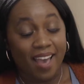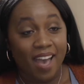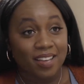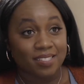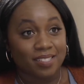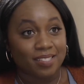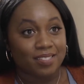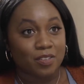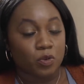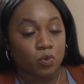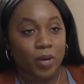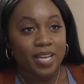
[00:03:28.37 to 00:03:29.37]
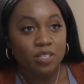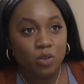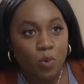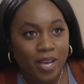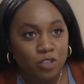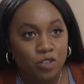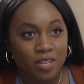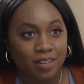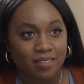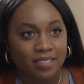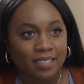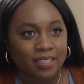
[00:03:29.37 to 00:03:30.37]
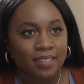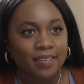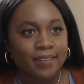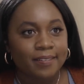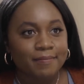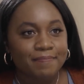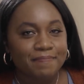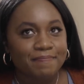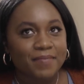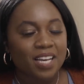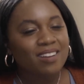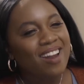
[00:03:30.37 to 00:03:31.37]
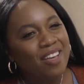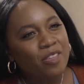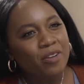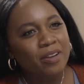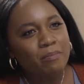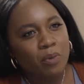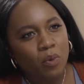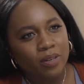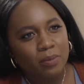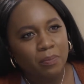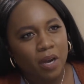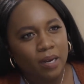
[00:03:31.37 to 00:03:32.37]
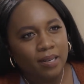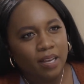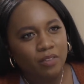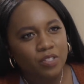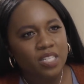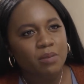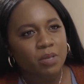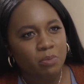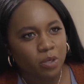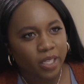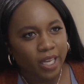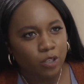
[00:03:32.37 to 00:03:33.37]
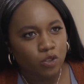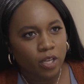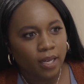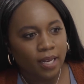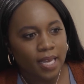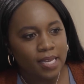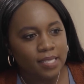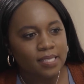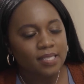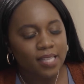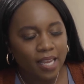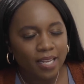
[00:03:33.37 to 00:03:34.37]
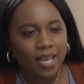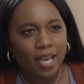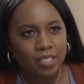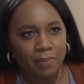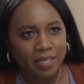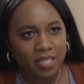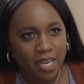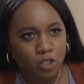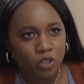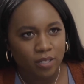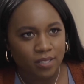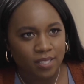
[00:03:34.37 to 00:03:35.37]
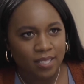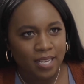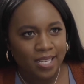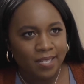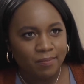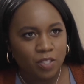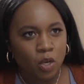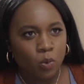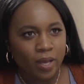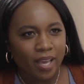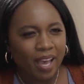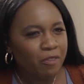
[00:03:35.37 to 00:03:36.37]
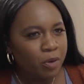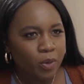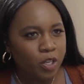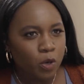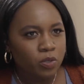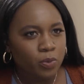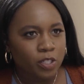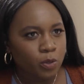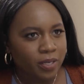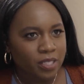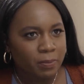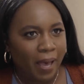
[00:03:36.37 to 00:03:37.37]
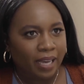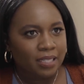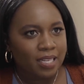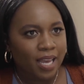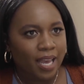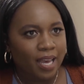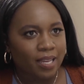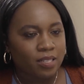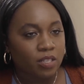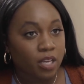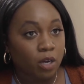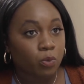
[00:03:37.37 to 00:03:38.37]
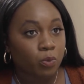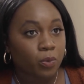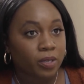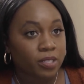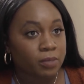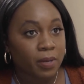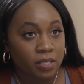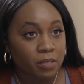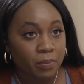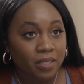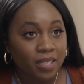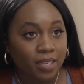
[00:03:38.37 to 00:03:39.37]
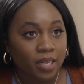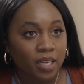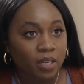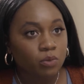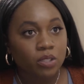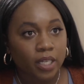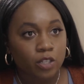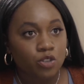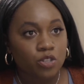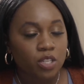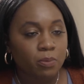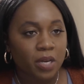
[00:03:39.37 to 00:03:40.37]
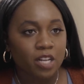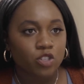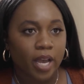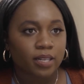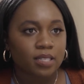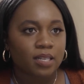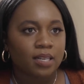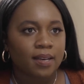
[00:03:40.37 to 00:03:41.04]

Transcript: Yes, great question. Another important part of team communication is setting expectations, so everyone knows what to expect and their responsibility in relation to the project.